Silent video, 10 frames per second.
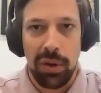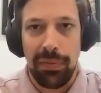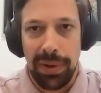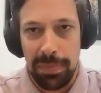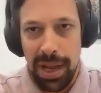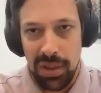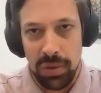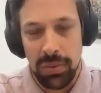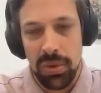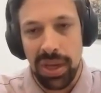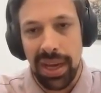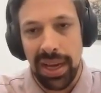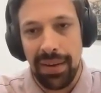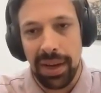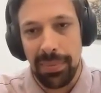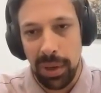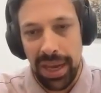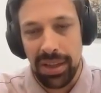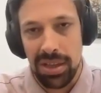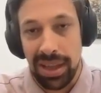of feels back to what you were saying, Gavin. But they
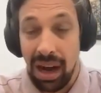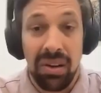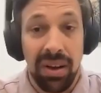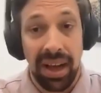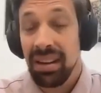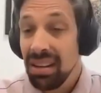just like, okay,